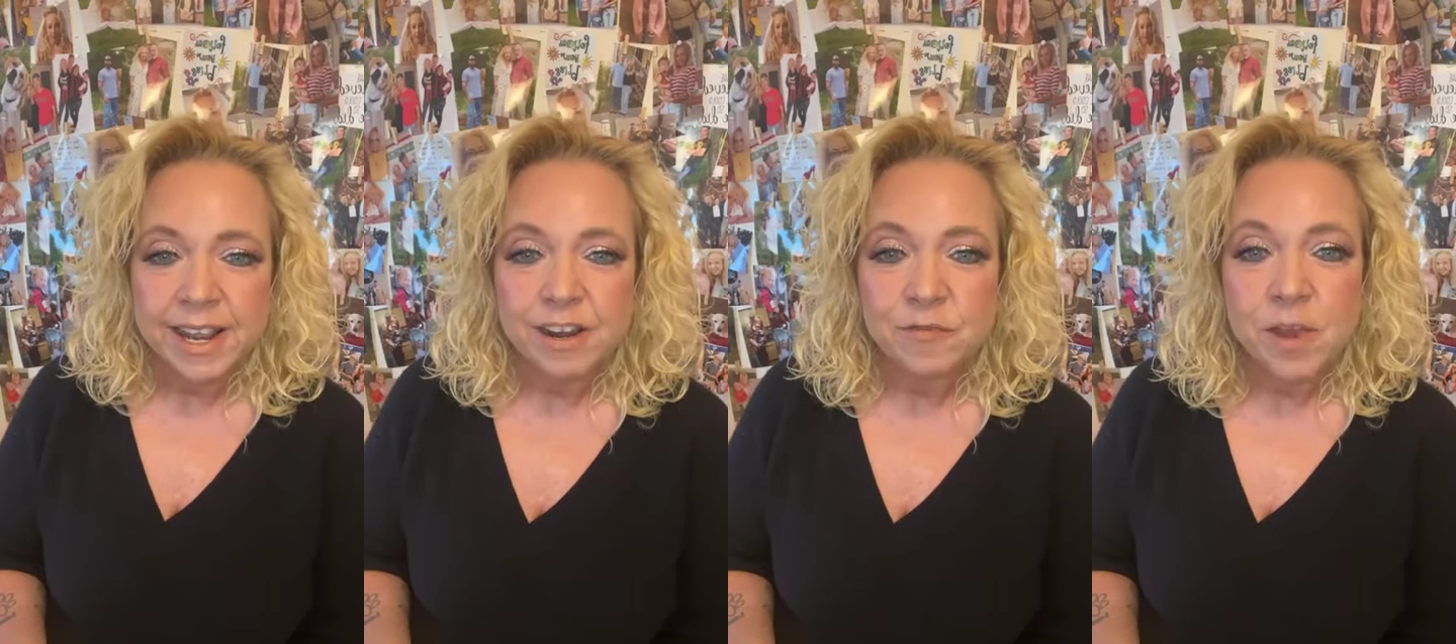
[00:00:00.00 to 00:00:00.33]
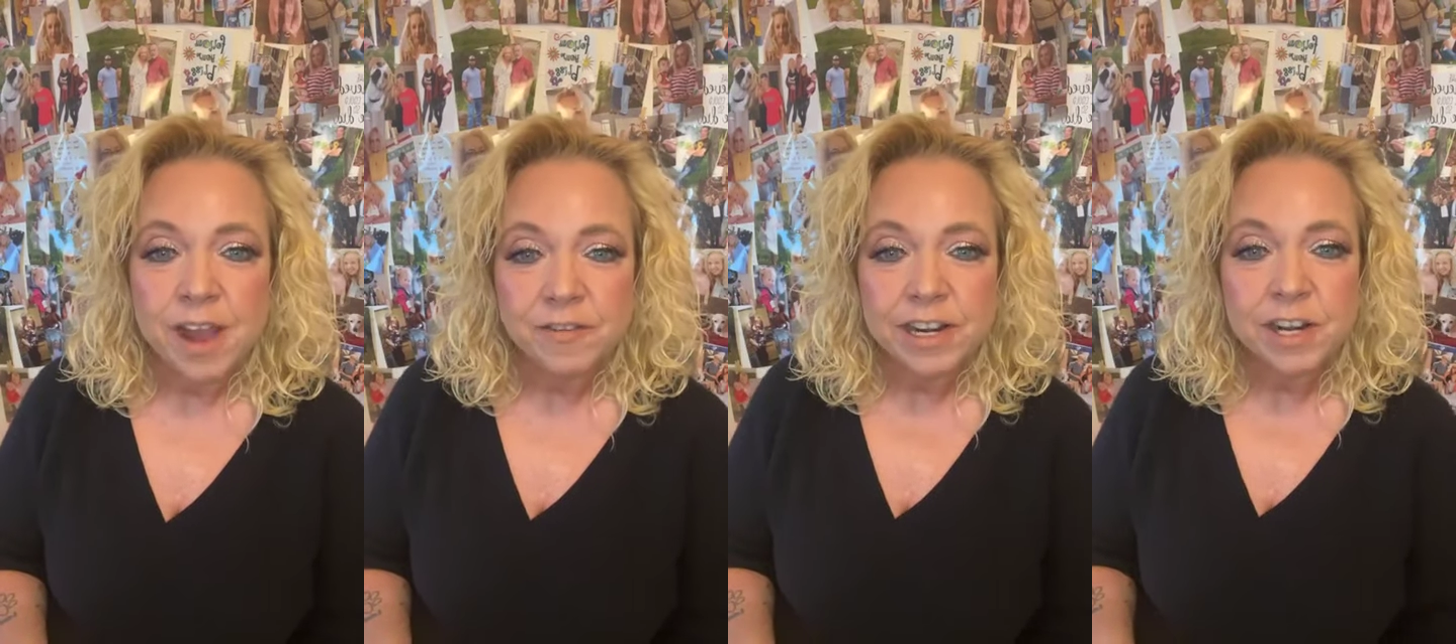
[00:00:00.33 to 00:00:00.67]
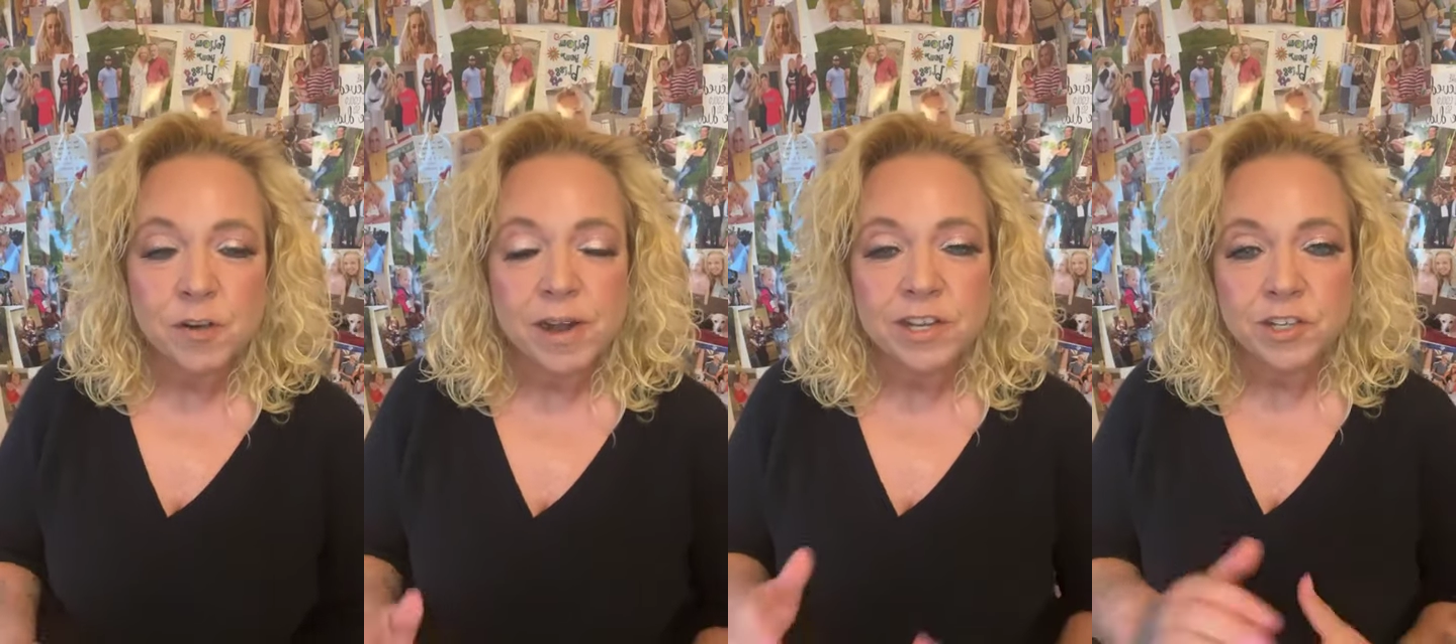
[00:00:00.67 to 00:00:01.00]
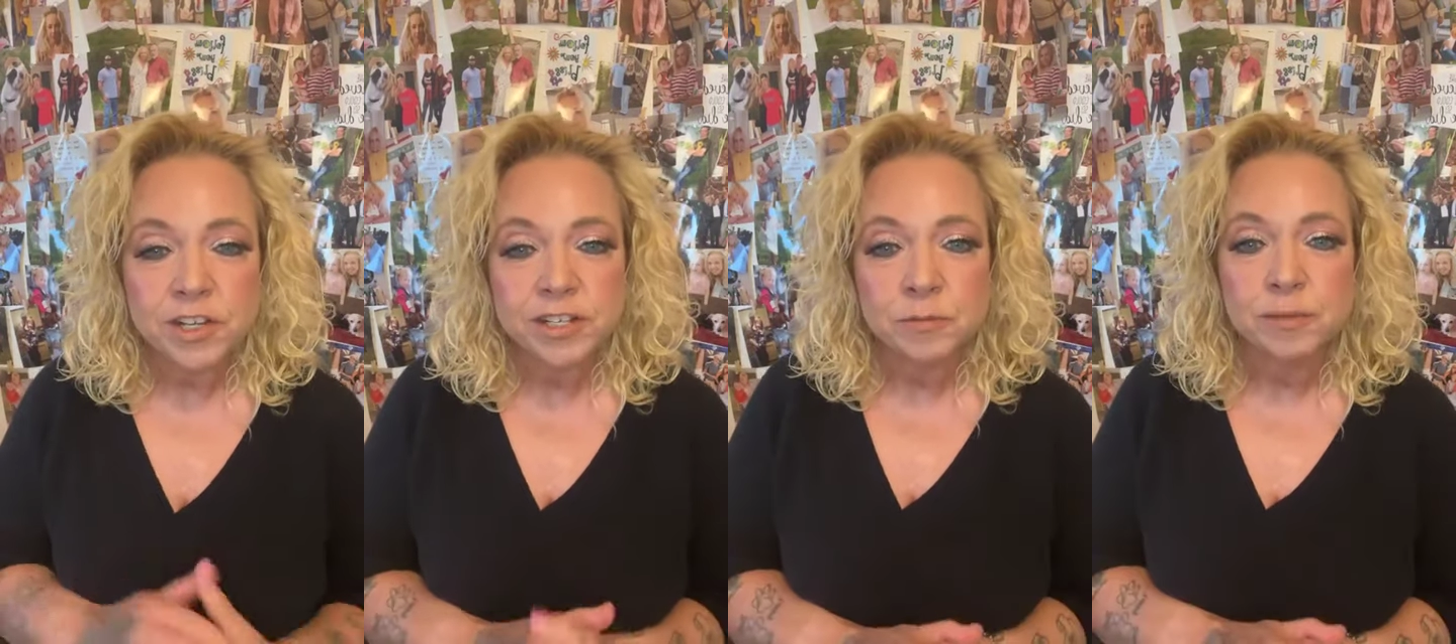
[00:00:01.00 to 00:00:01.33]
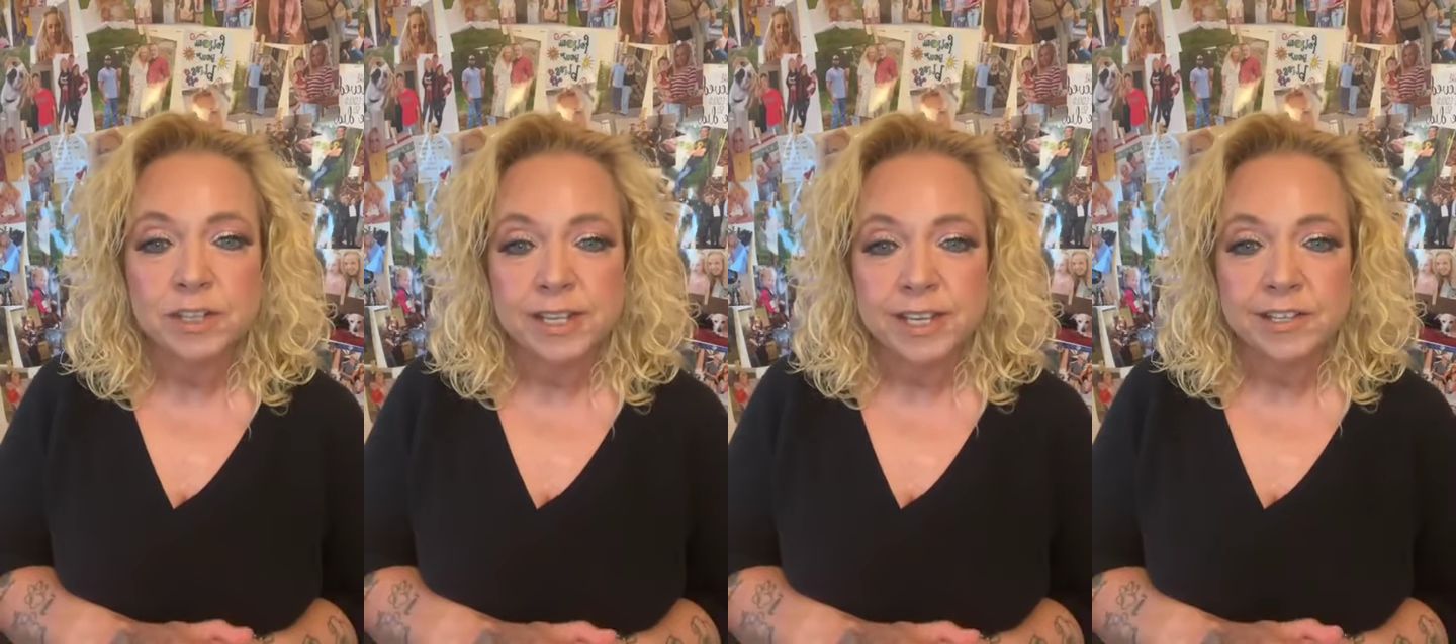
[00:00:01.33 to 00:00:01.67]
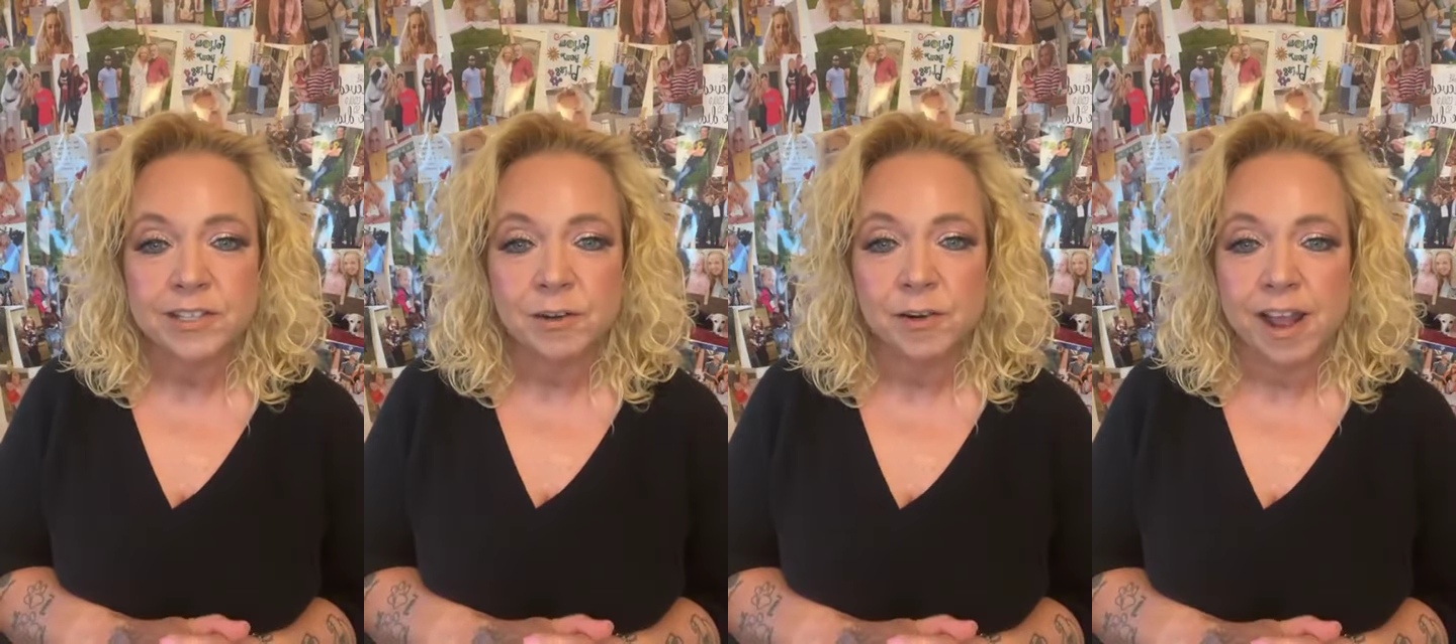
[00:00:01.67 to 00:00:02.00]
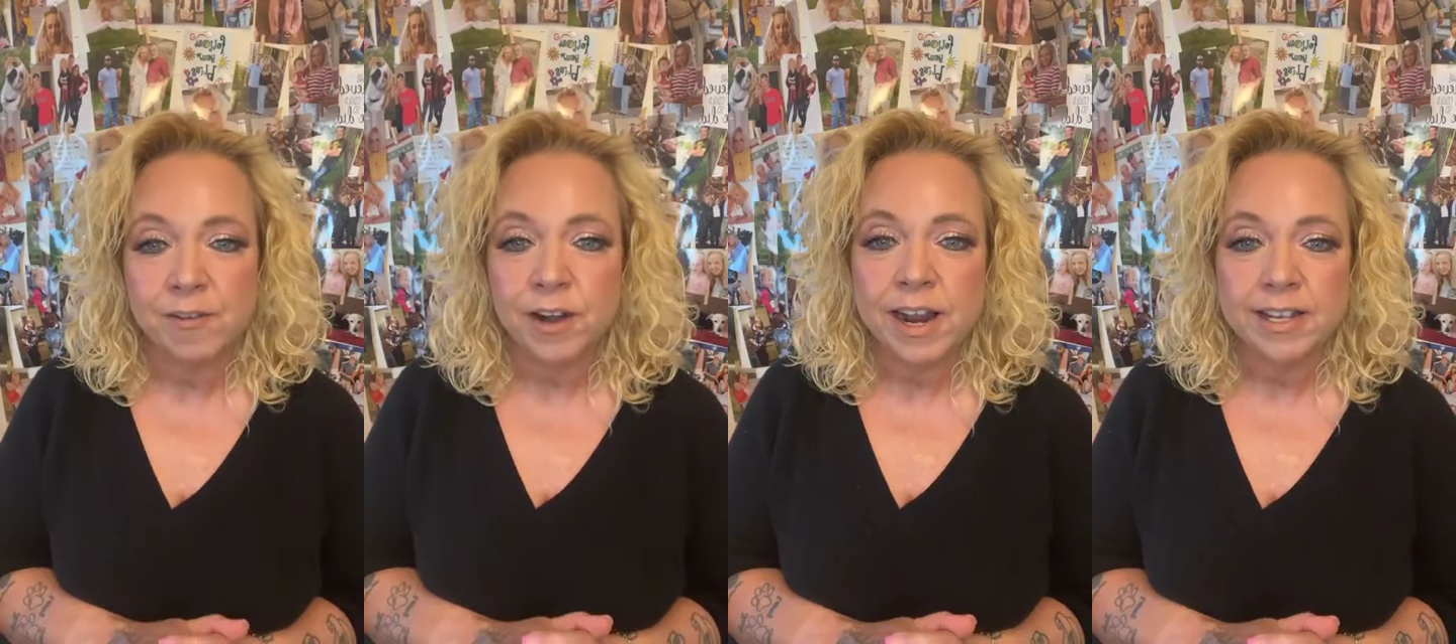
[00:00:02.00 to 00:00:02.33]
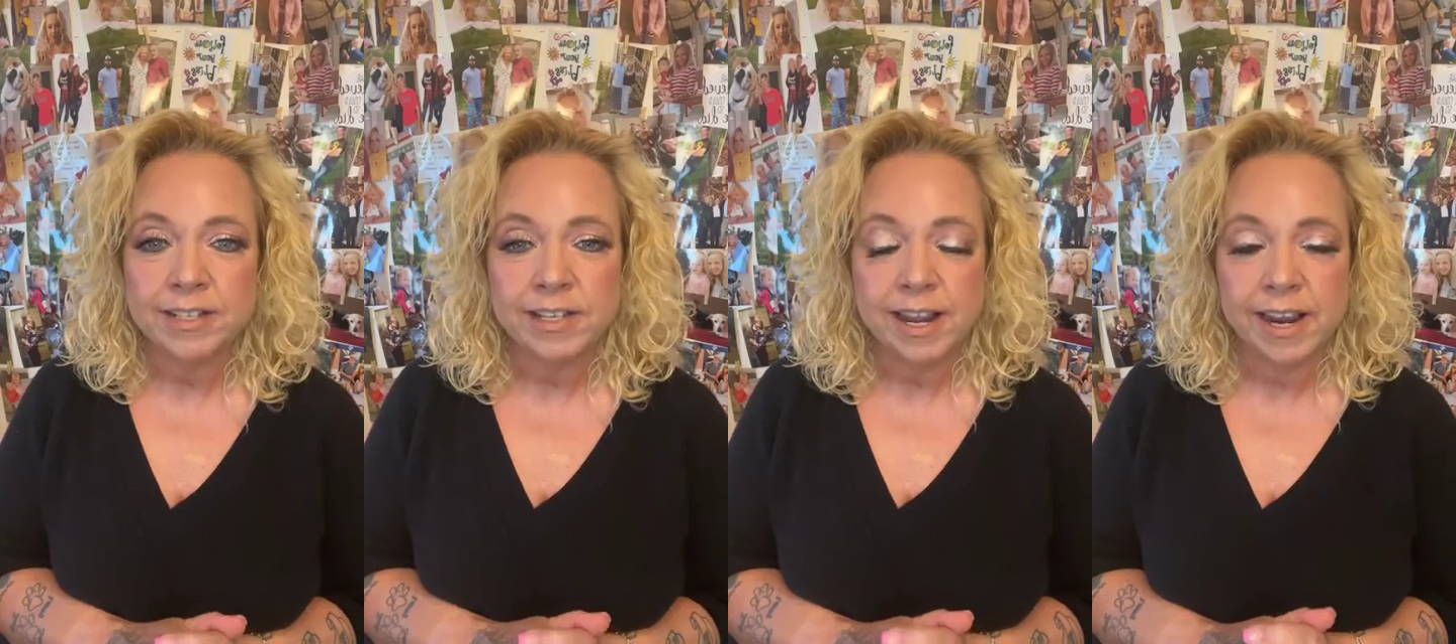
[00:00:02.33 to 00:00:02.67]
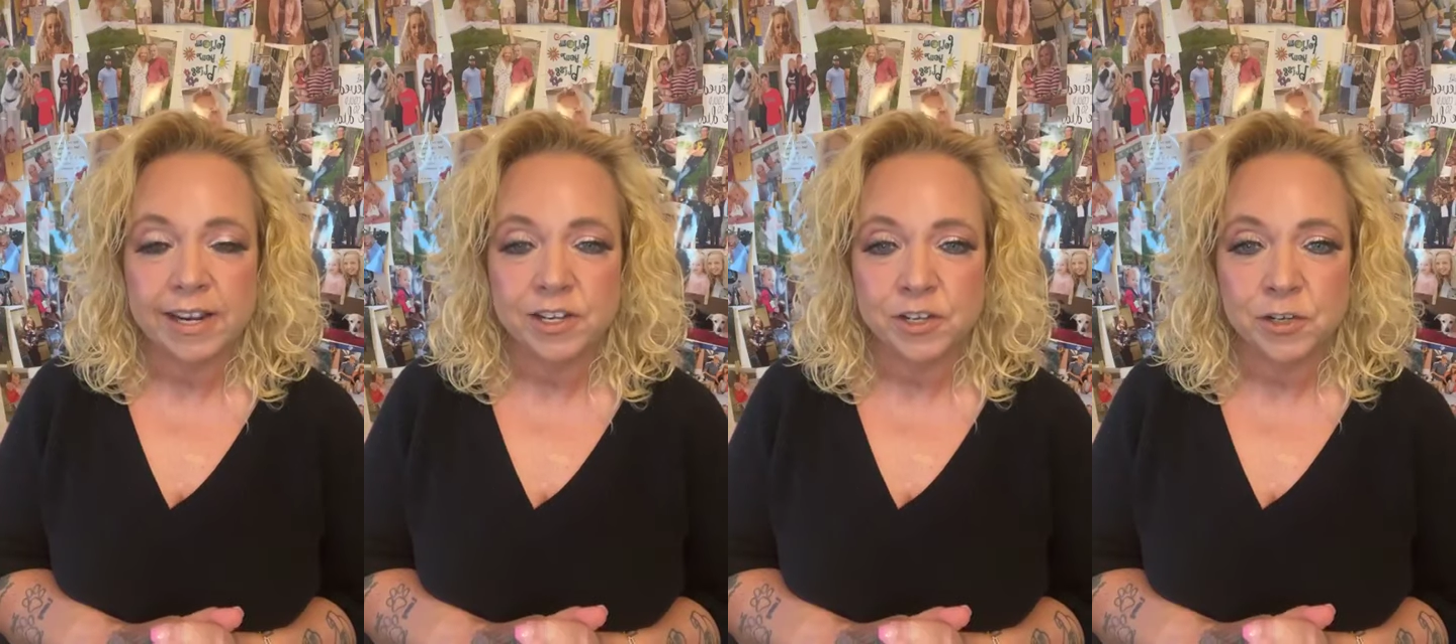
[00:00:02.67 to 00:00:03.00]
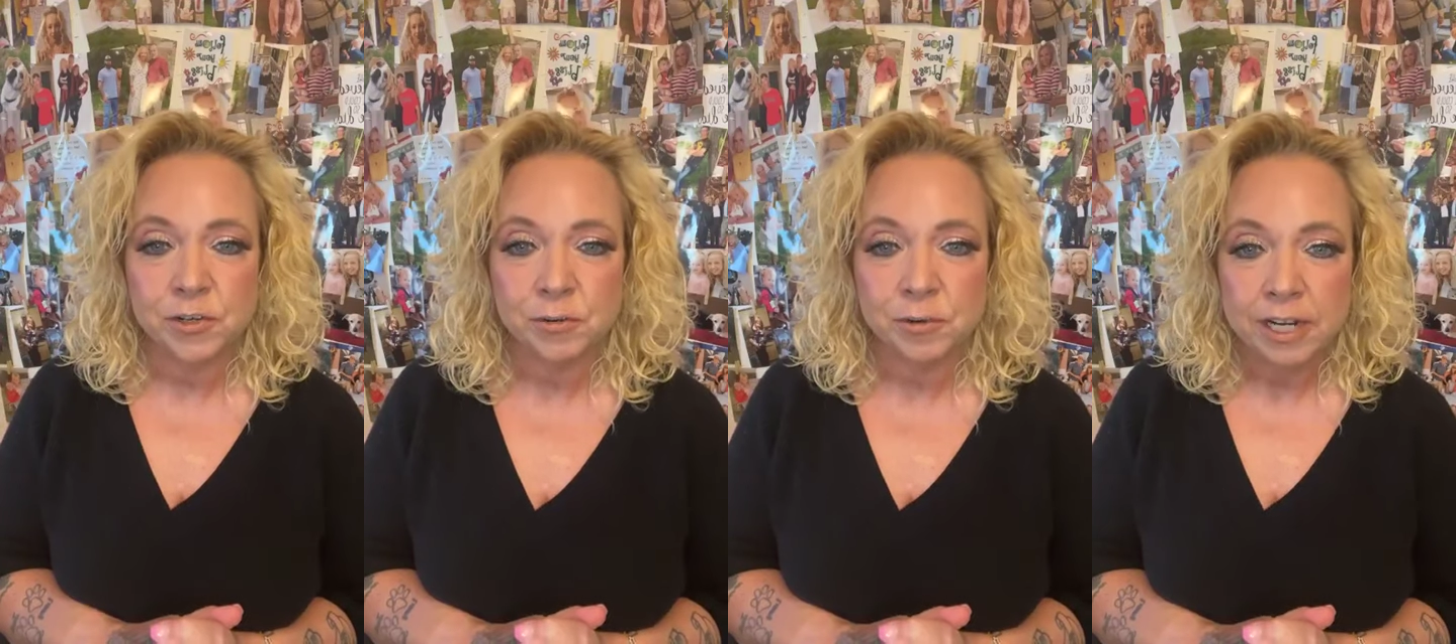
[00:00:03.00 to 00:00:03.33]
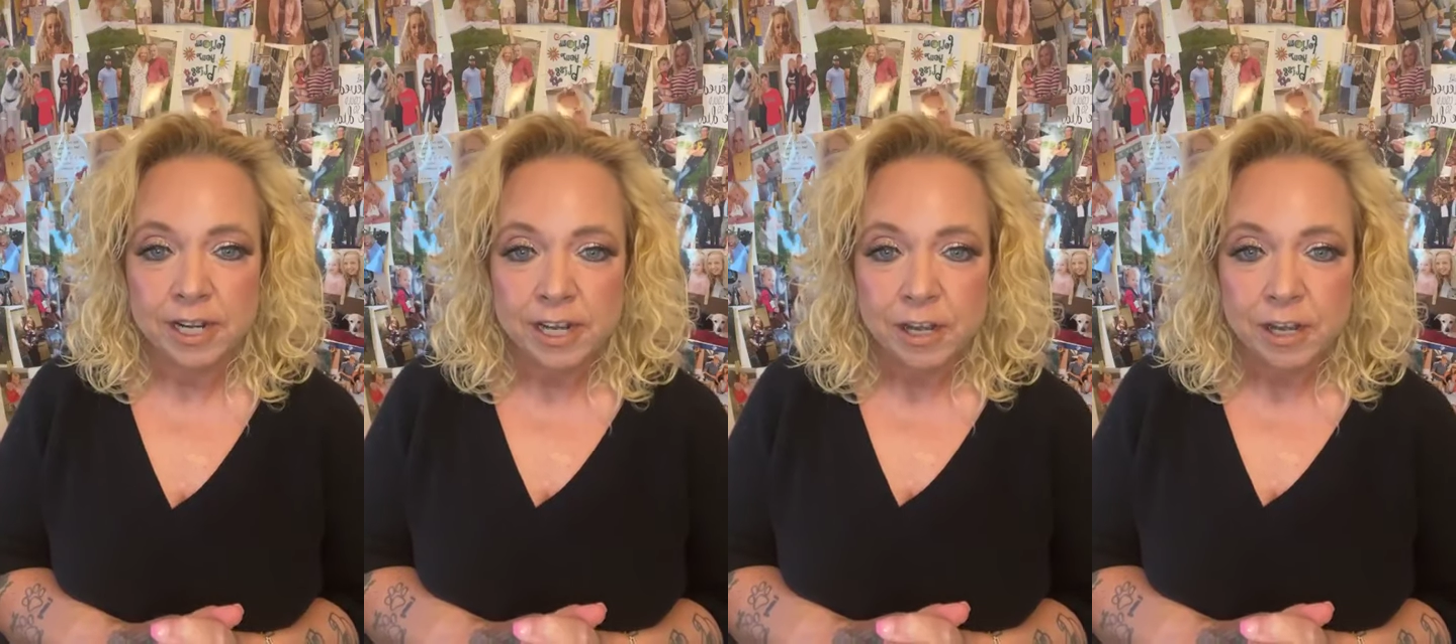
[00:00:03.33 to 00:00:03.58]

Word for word: And if you have any questions, please don't ever hesitate to